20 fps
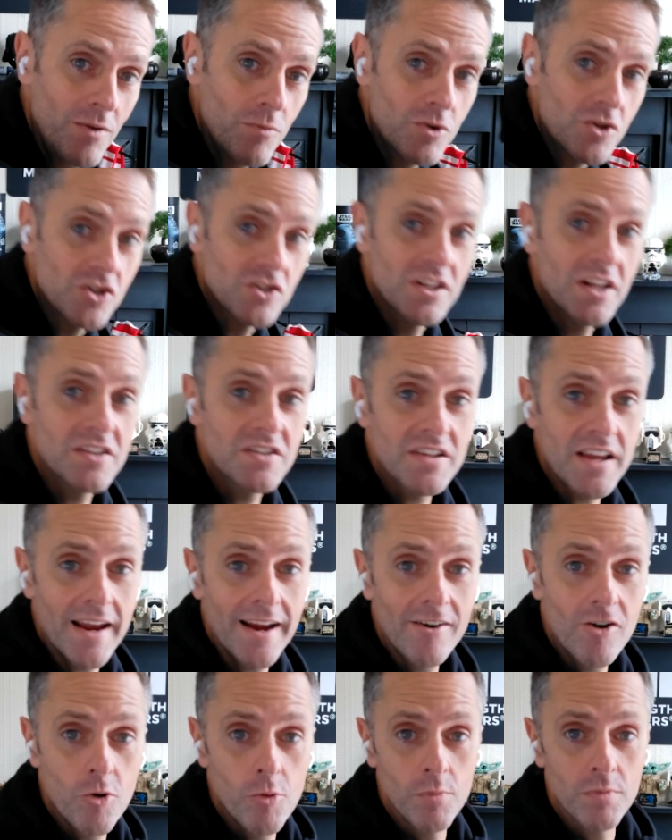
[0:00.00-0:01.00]
Which is a
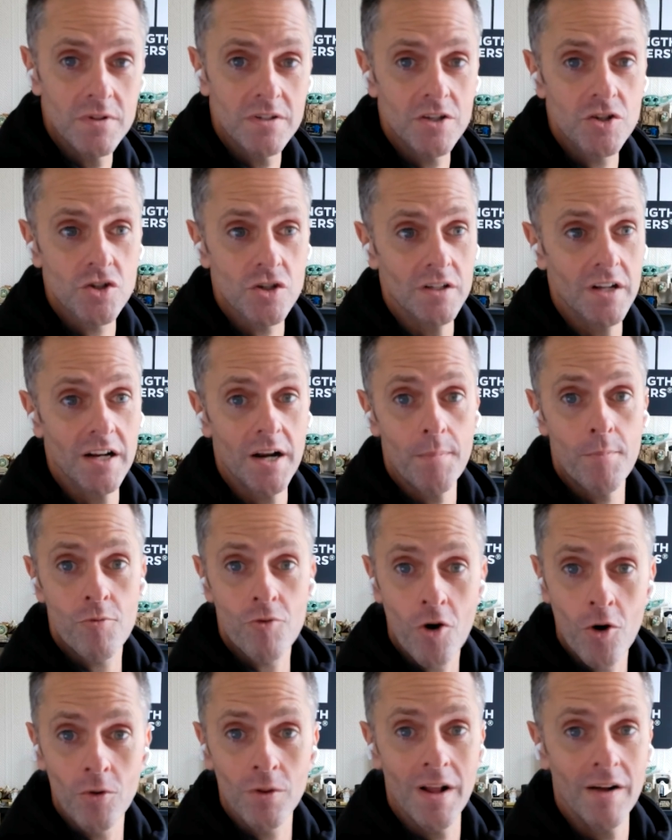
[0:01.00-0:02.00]
terrible position at a
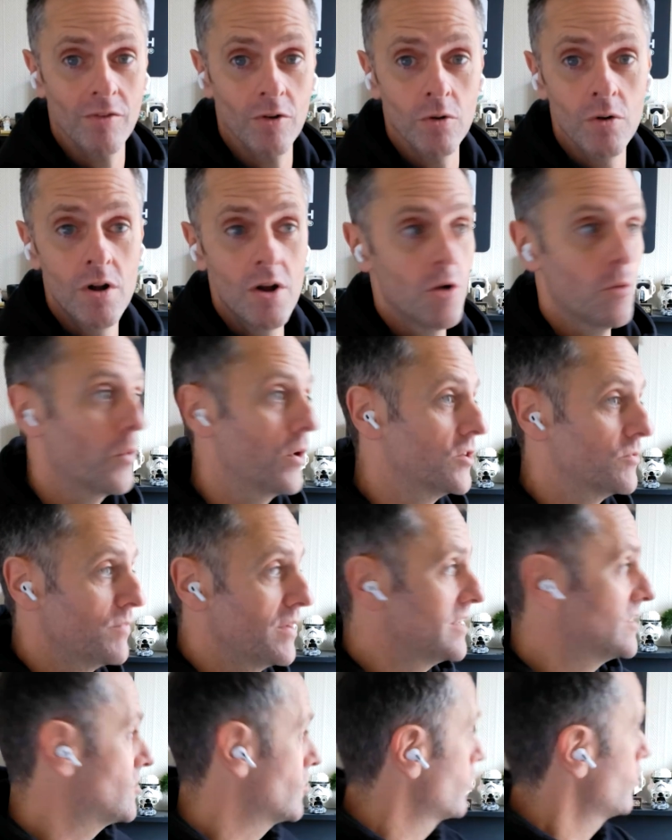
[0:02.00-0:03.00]
pro level, which
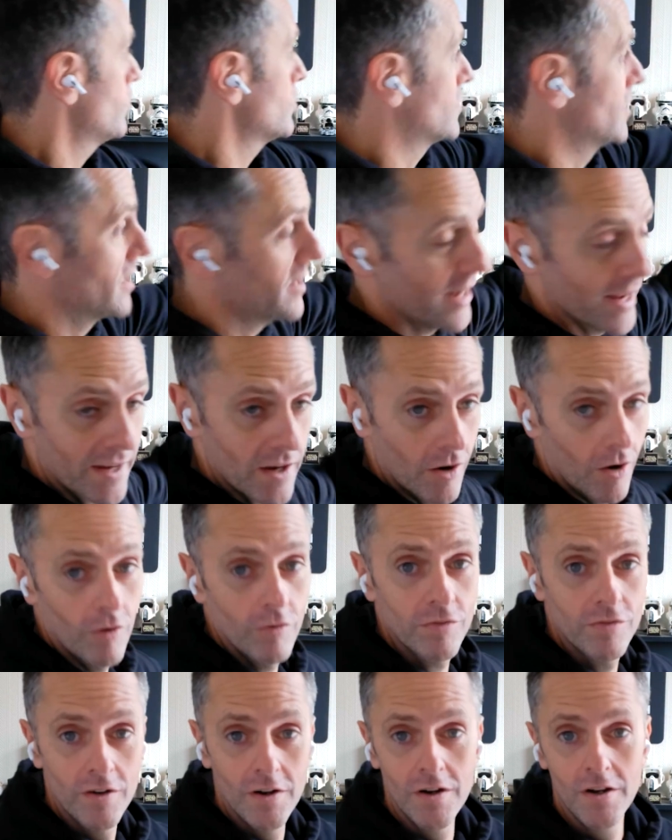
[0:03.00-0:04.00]
means you're always going to nick
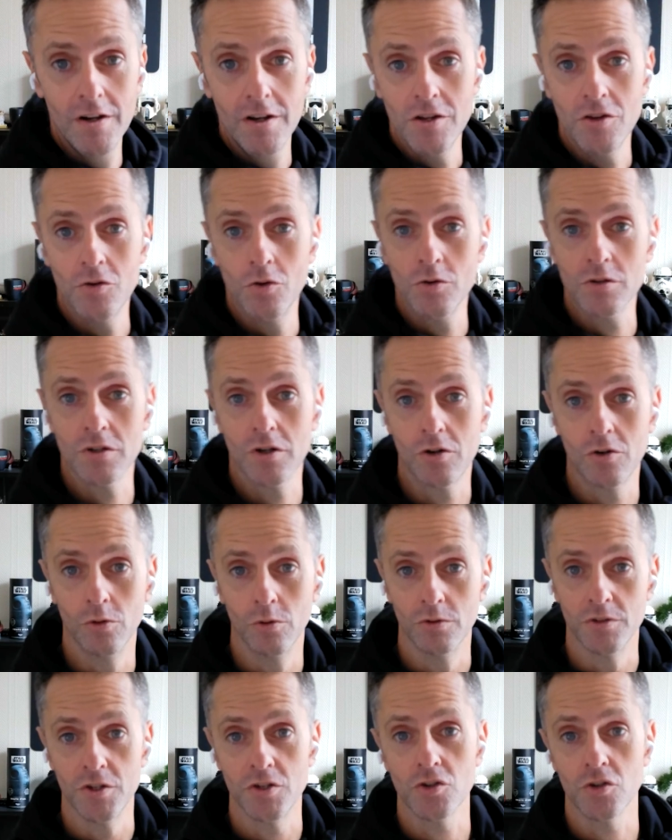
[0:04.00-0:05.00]
off, you're always going to
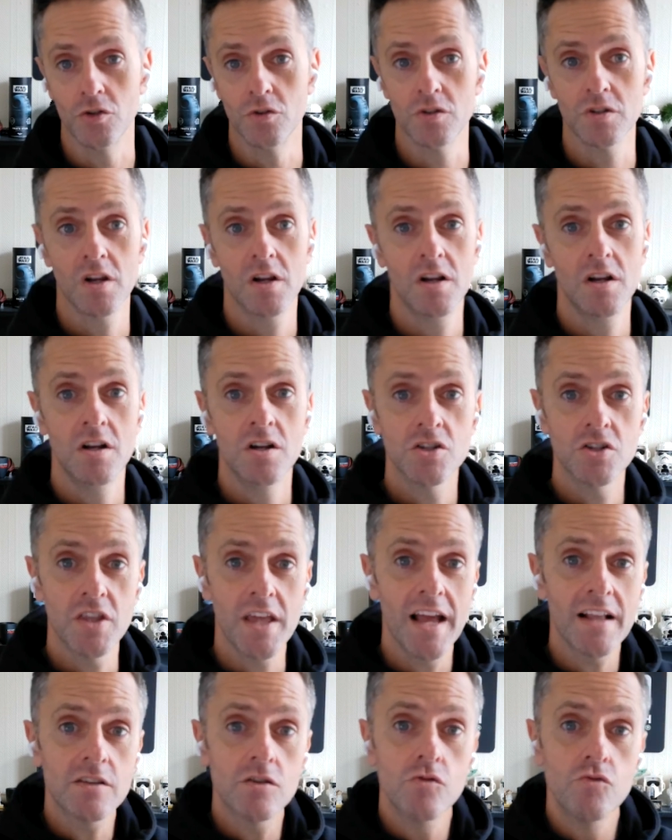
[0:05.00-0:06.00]
cause issues. So they
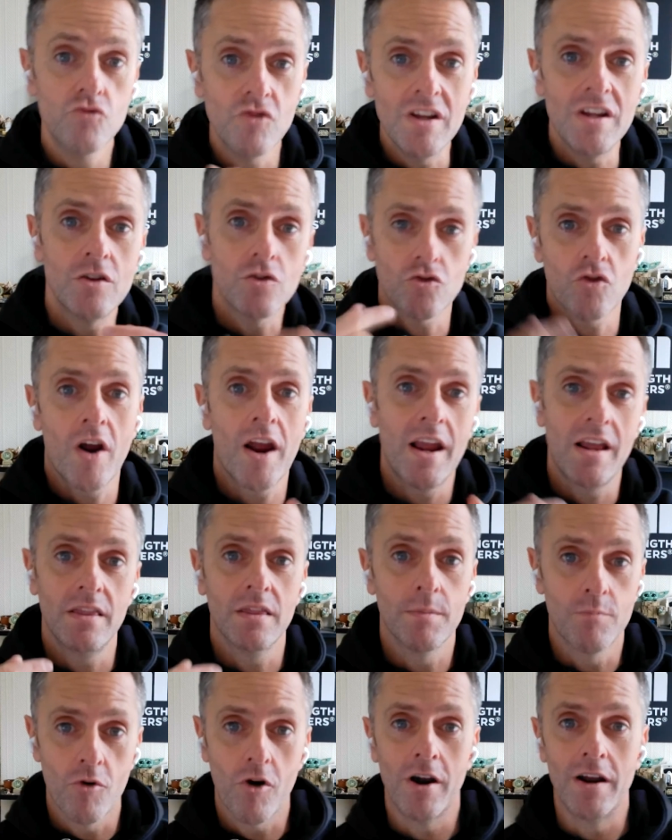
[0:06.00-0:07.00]
had to retrain the
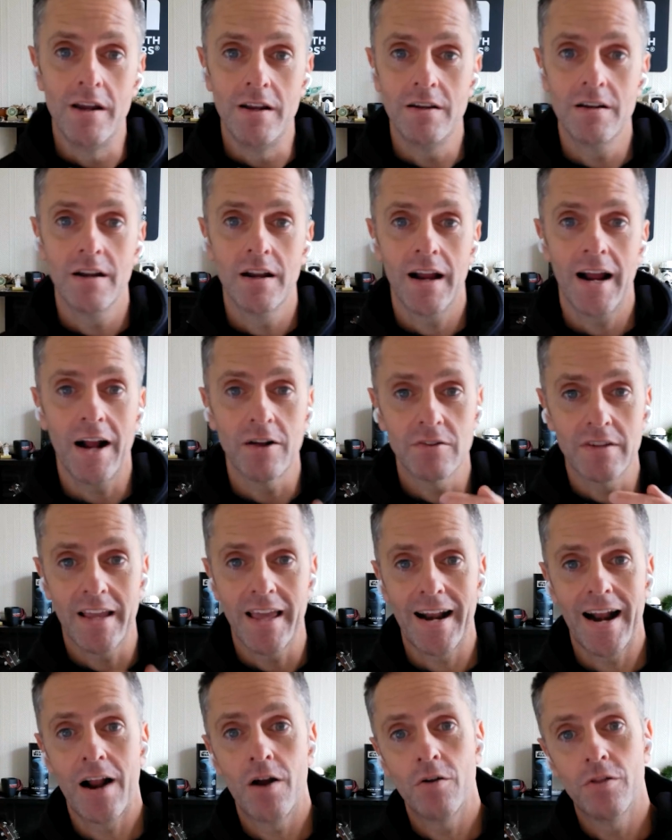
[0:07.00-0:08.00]
brain how to get
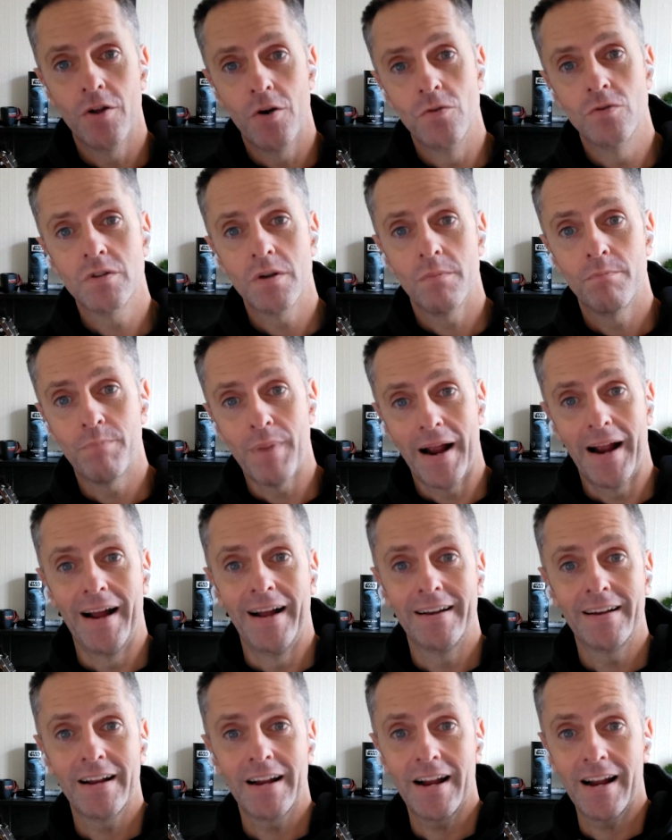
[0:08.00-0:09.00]
out of those
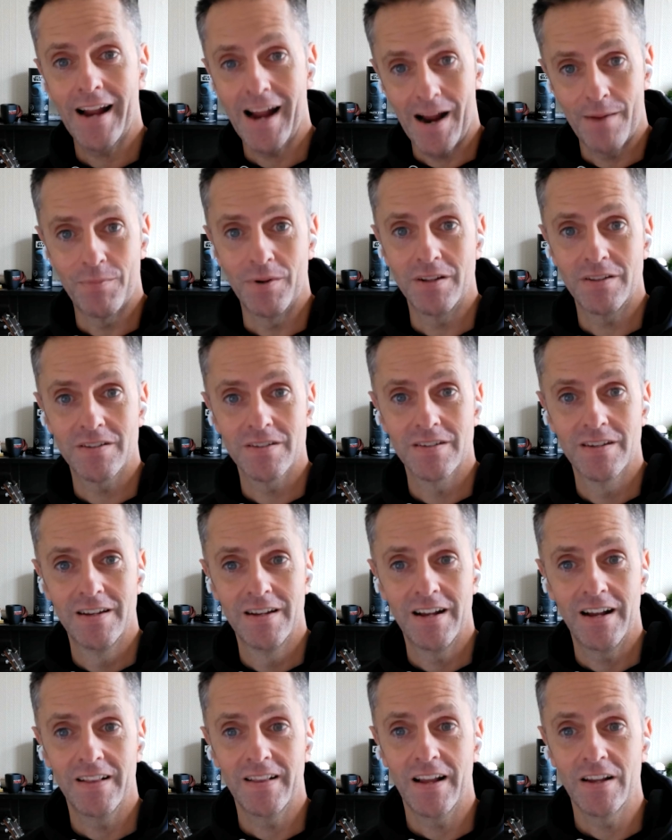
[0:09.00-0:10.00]
bad habits.
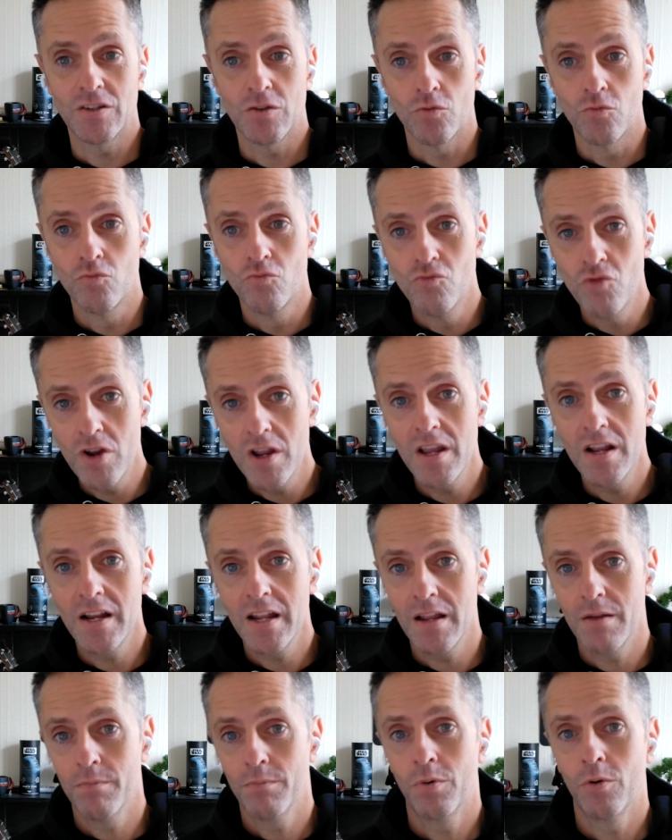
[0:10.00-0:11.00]
And that is a really
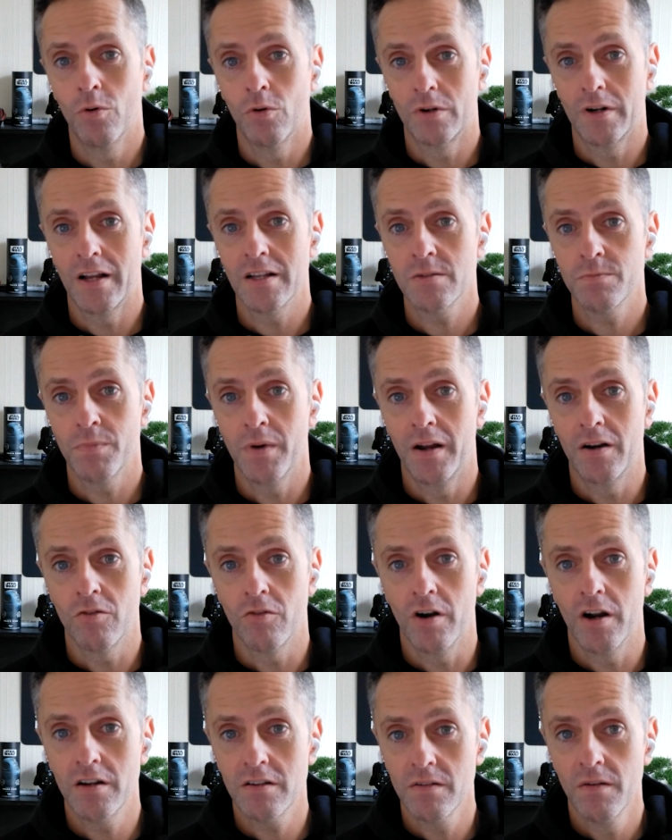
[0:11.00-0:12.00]
important aspect,
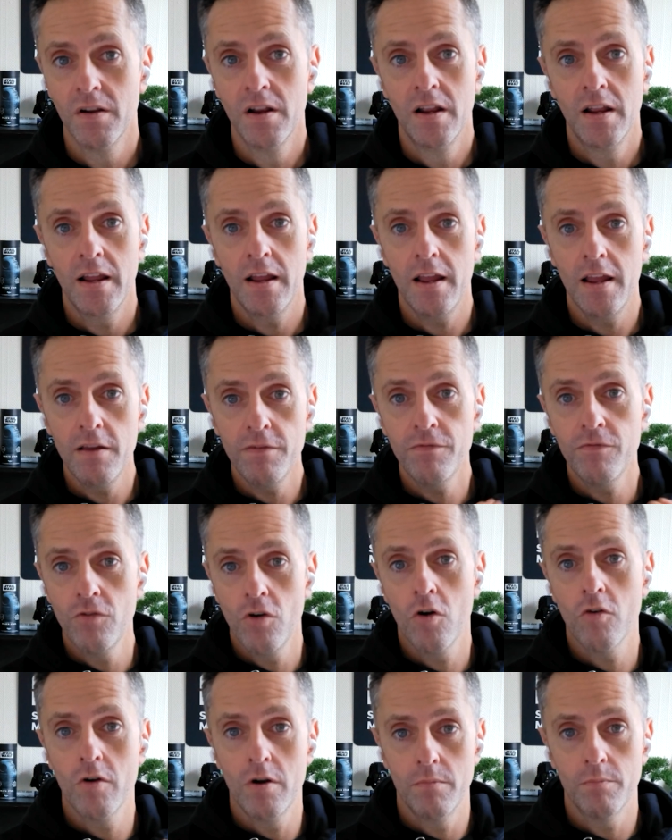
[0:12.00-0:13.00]
right? If
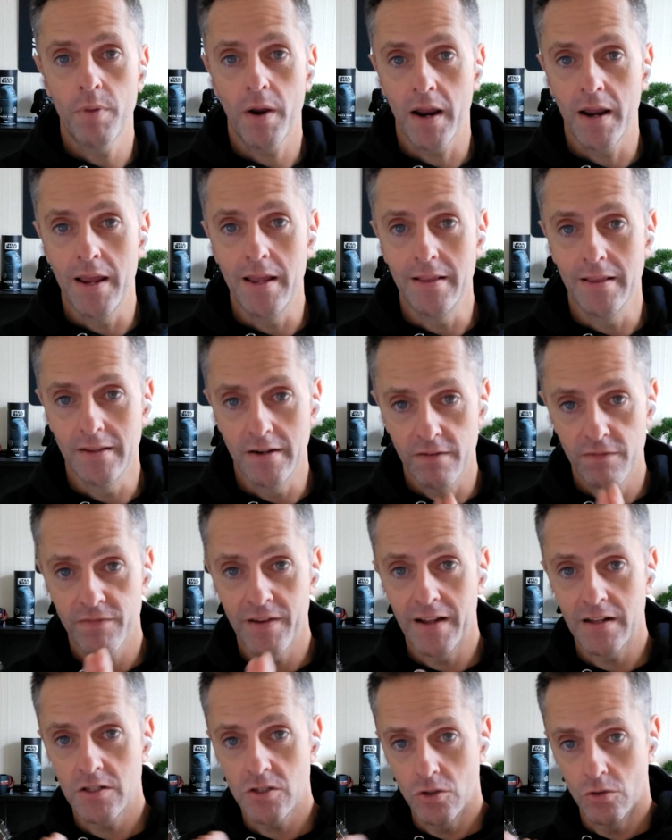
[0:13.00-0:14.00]
you're in pain, it
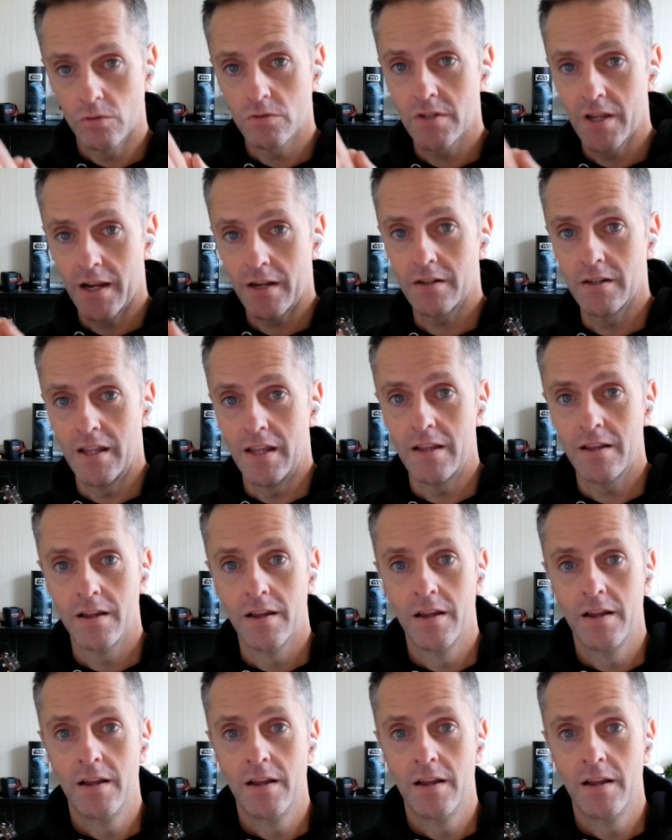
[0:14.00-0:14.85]
affects your technique.